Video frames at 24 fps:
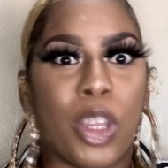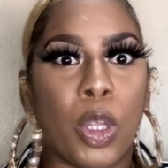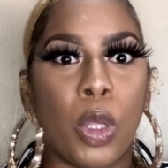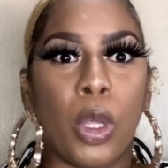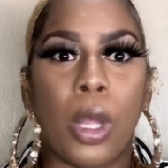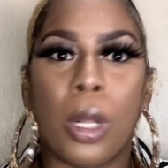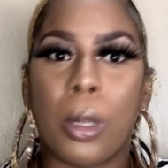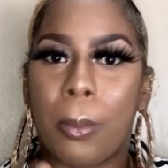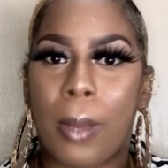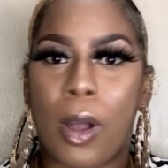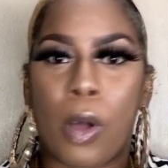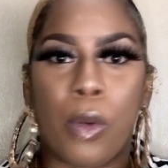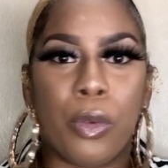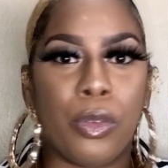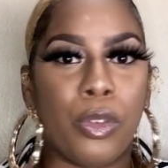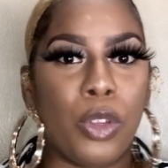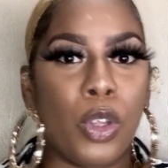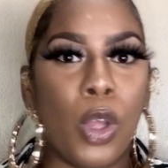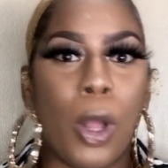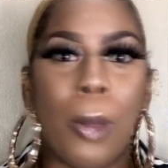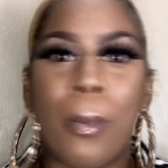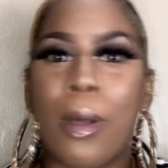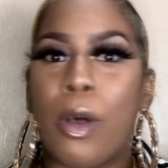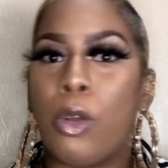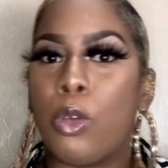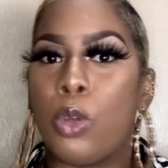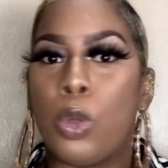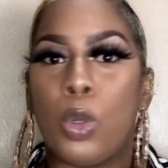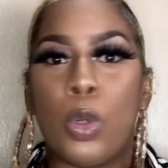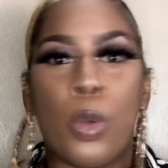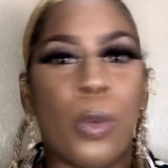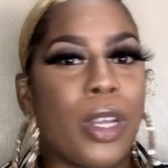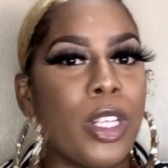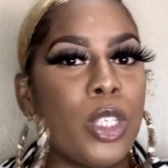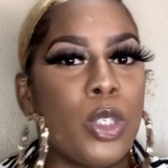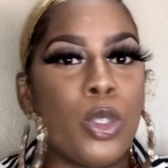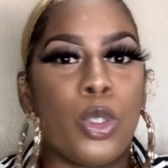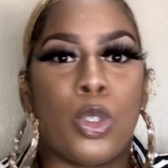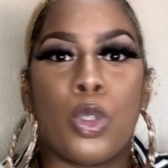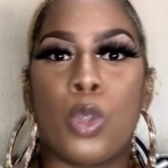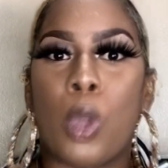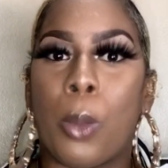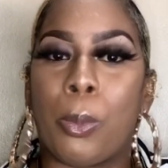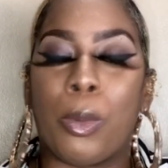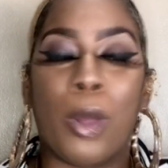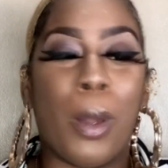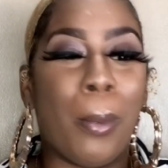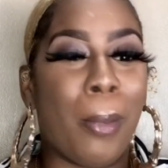your mouth your mouth don't know when to
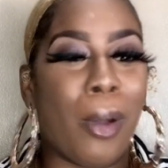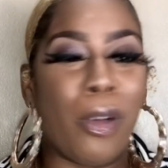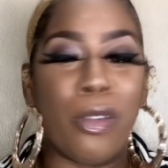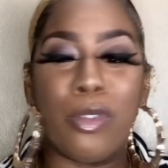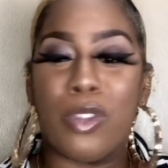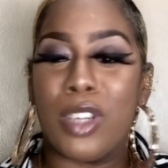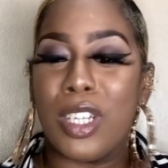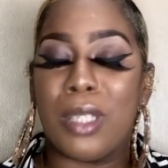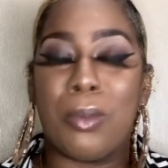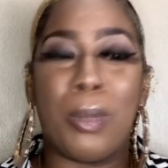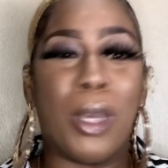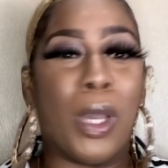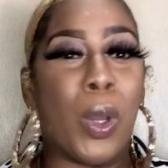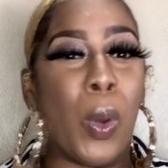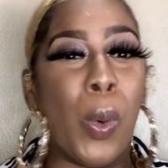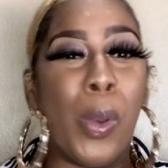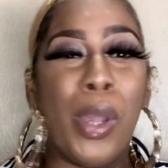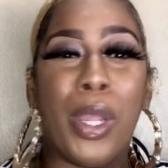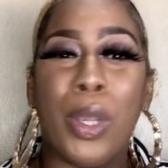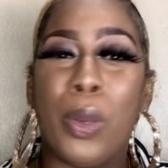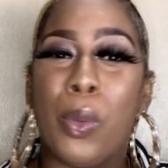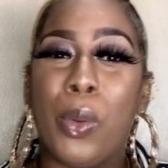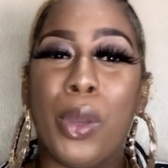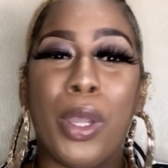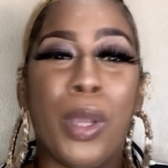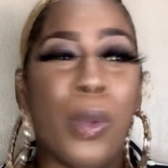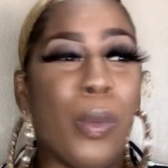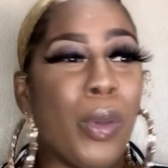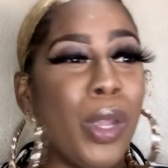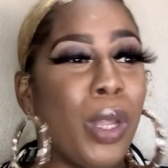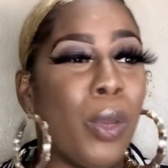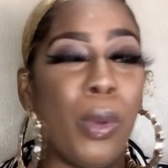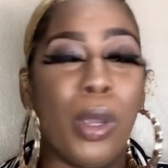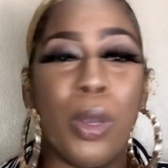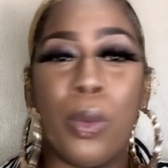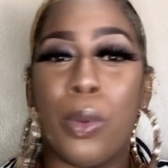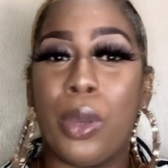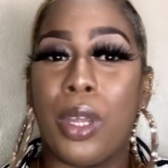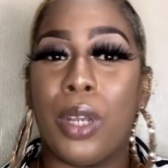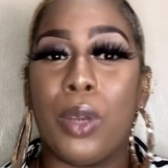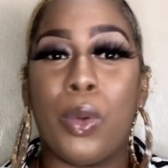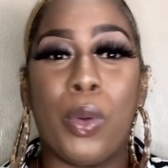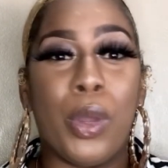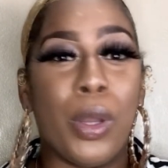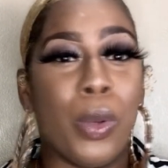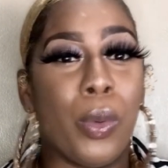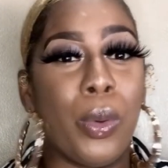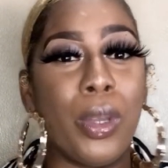stop your mouth just be going going going going
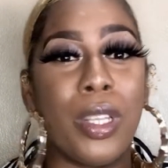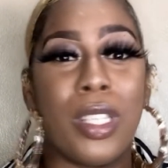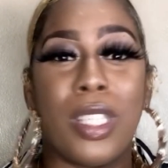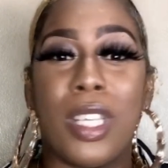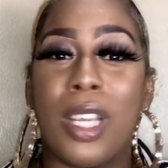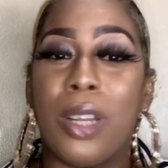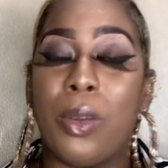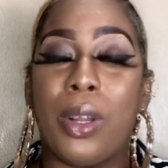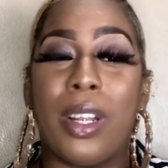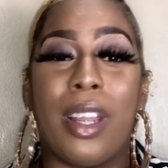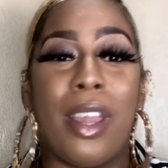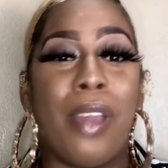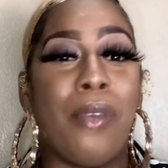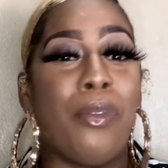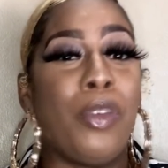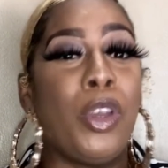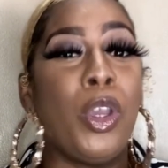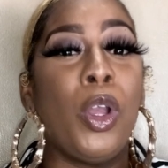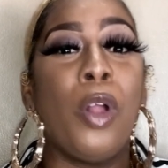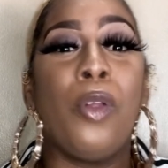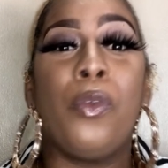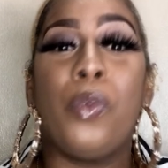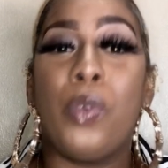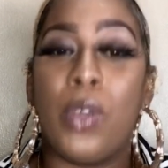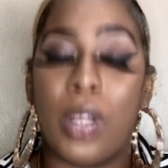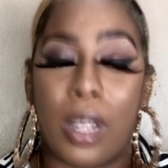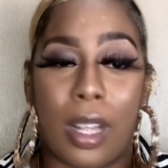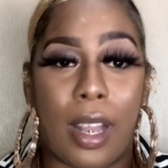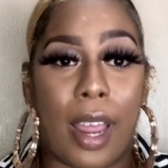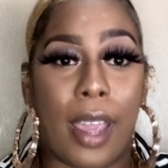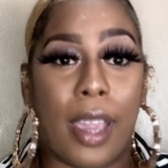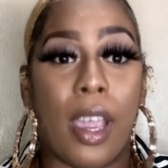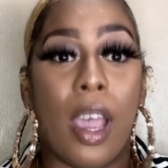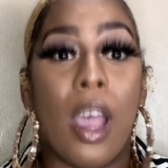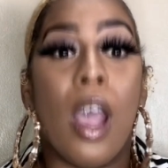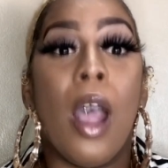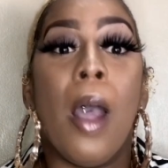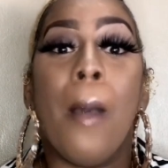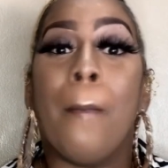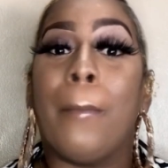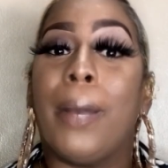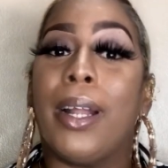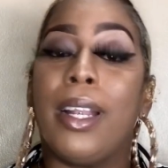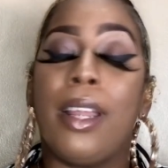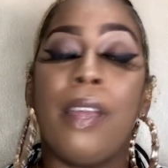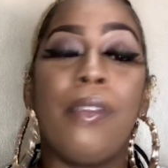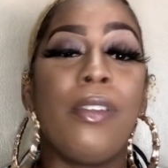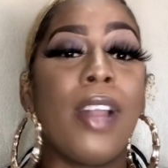going going going saying whatever you feel like
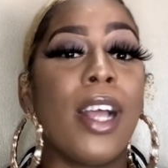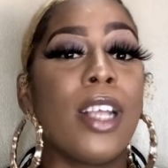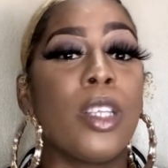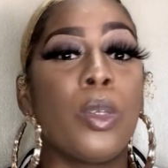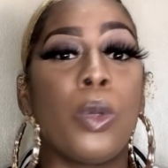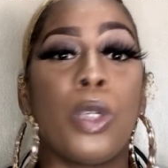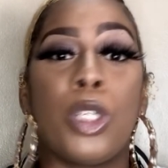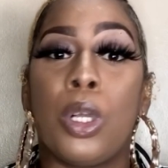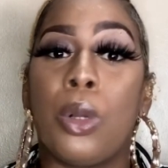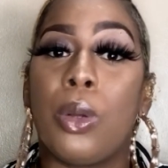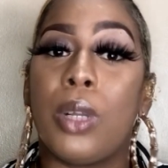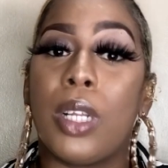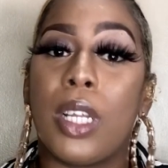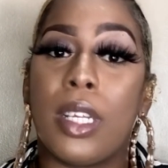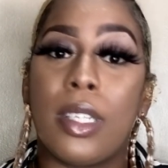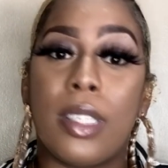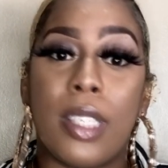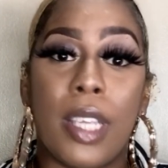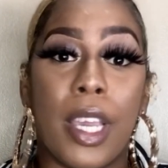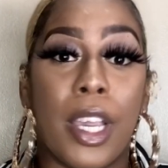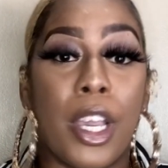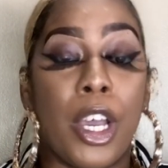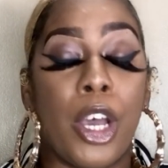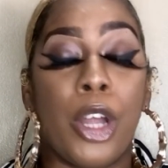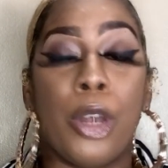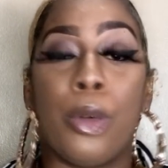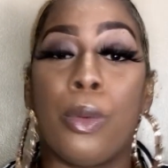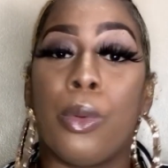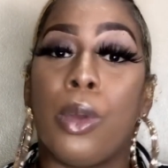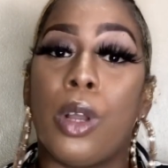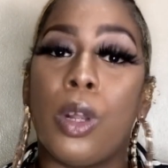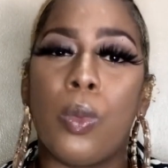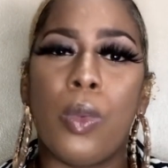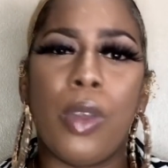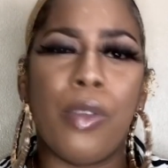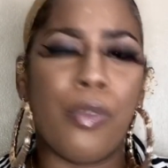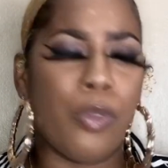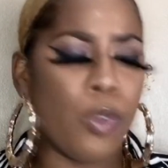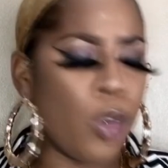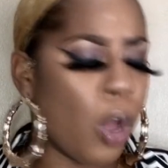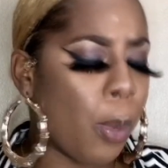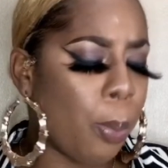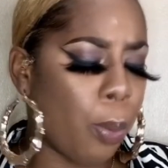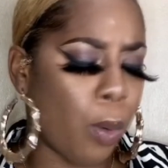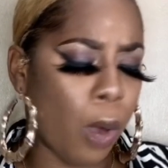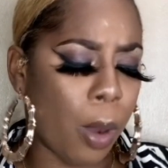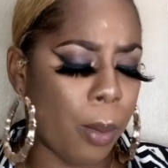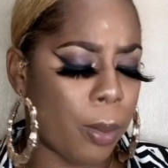but if that's what you want to take and run with
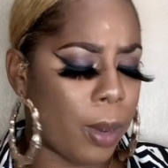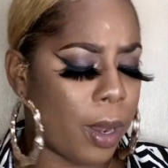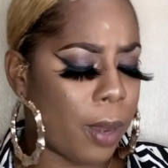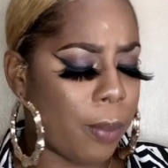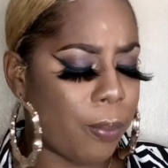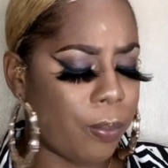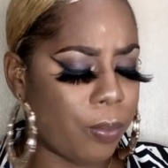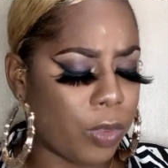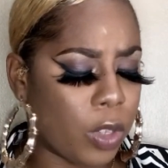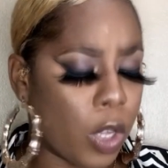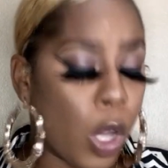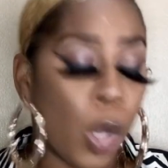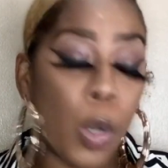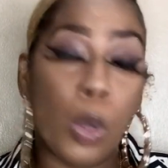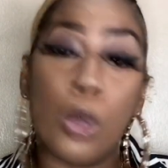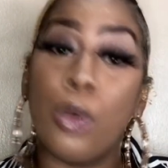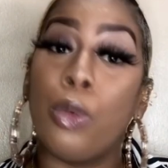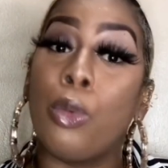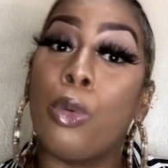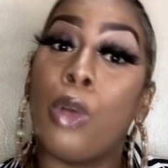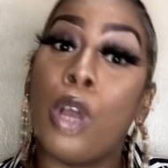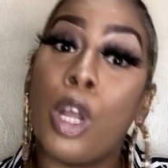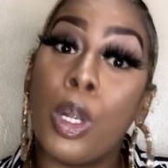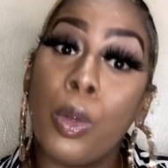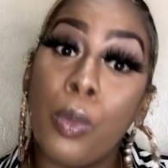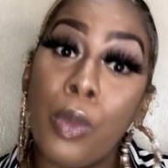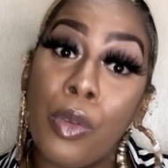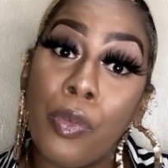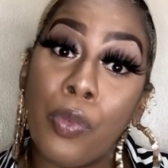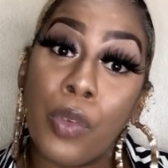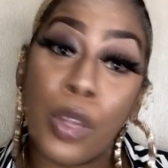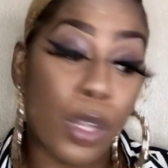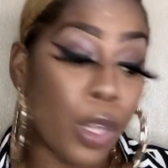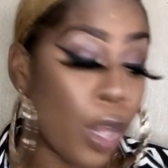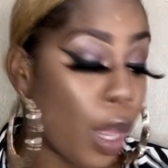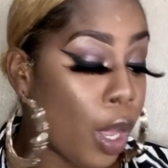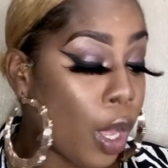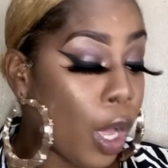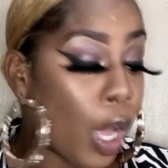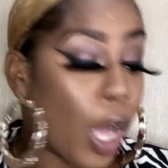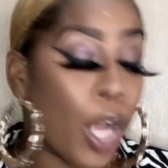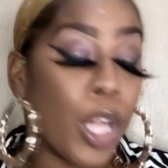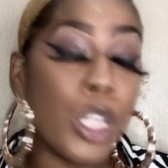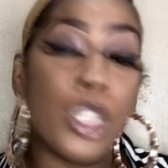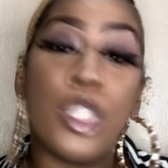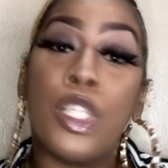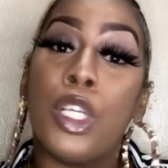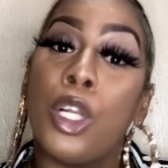no problem you could run with it
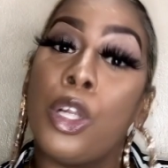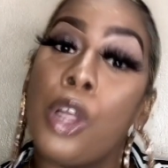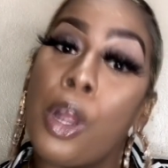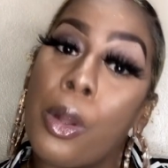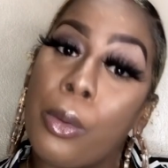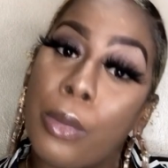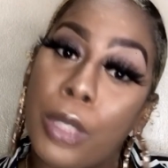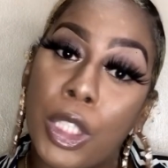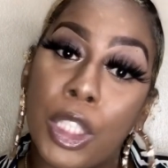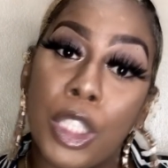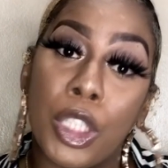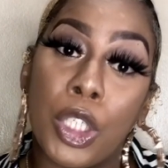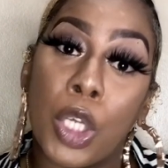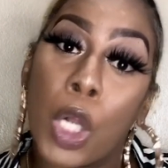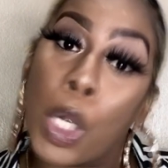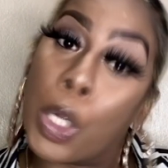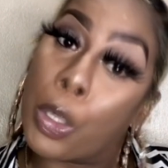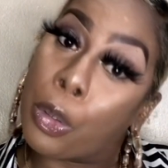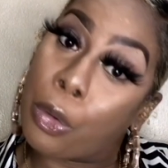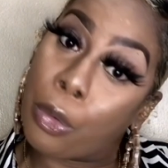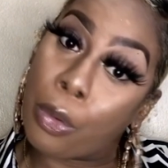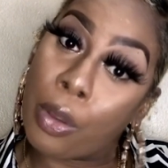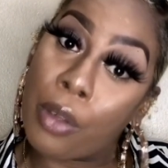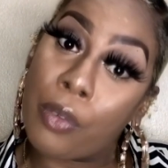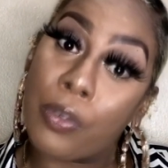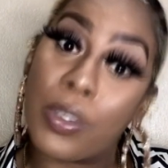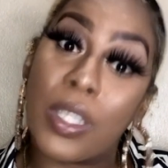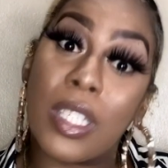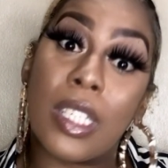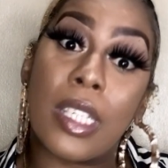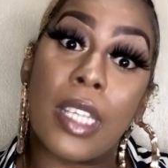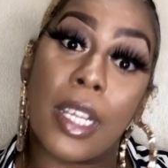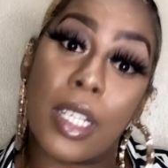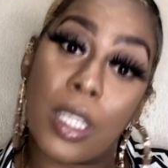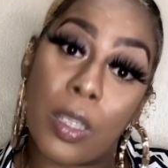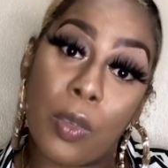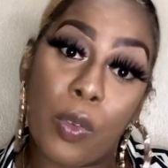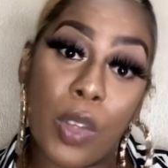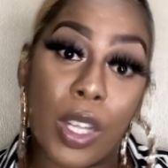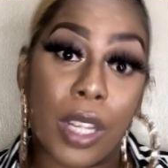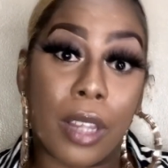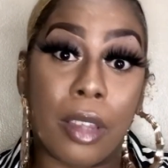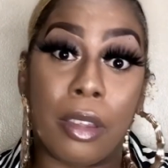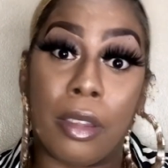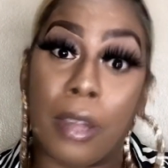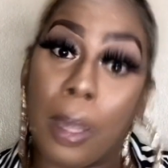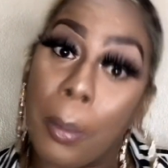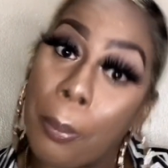until you're reaching your grave six
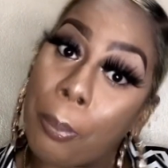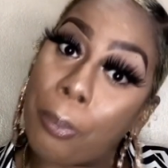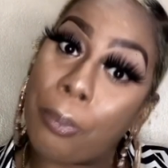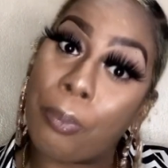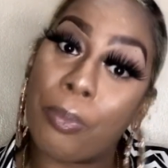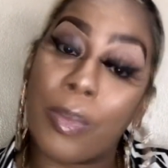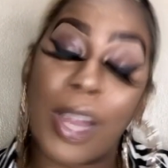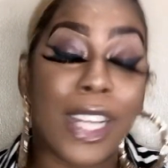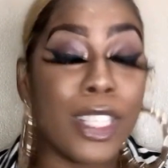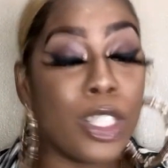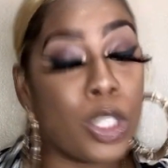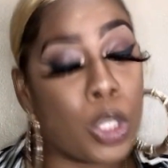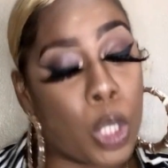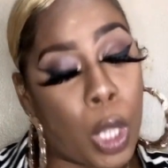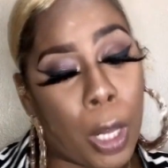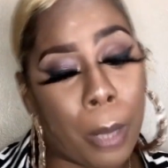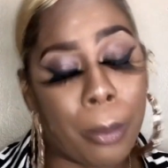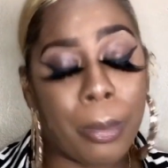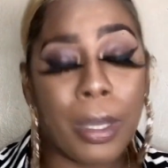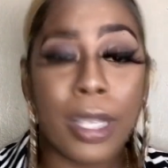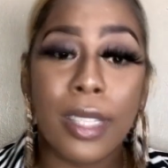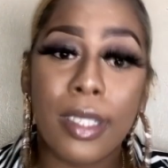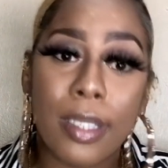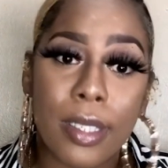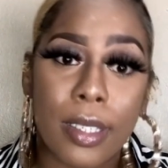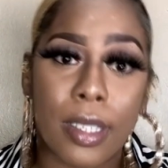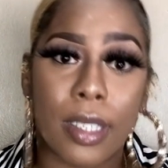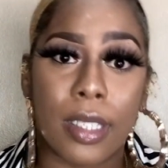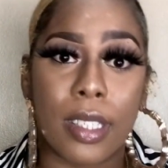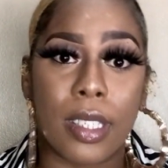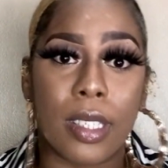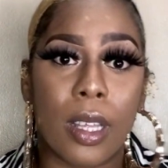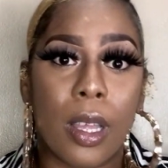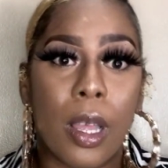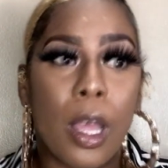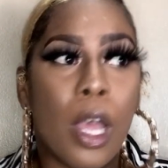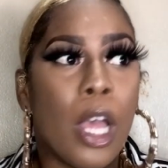feet deep that's your business